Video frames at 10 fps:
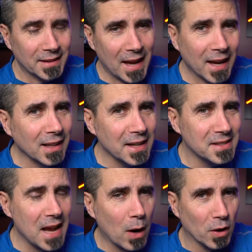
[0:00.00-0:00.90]
The
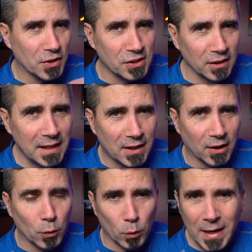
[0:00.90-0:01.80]
headlights now are
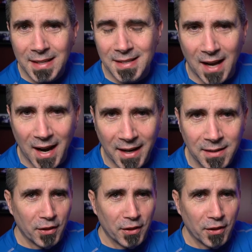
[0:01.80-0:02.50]
sleeker, redesigned.